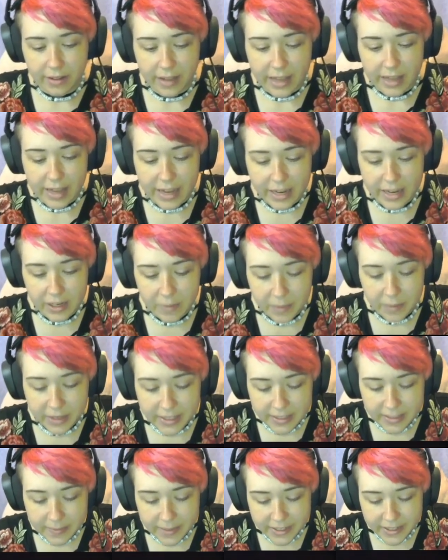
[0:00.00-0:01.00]
and
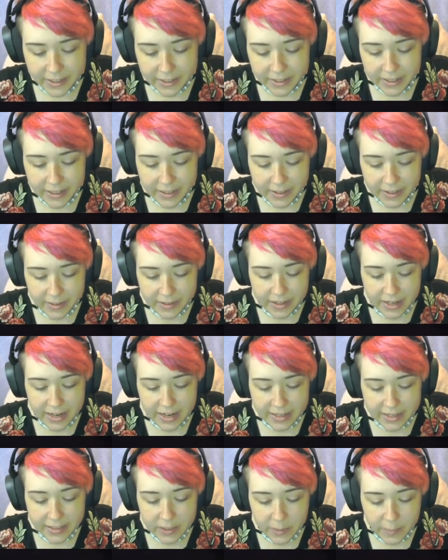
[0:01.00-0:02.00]
place my string through the
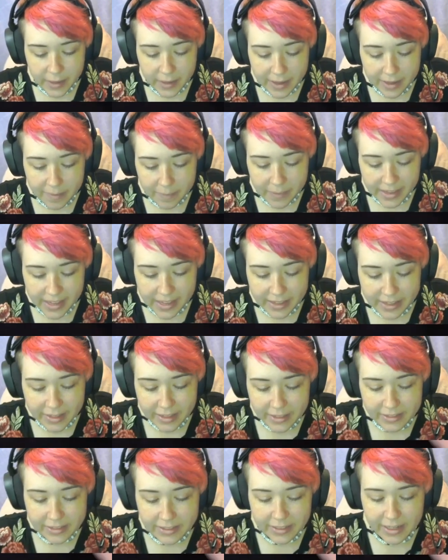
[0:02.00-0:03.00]
next white bead
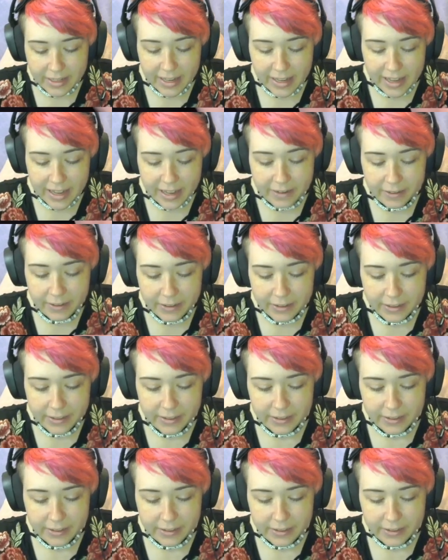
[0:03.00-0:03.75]
that's sticking out.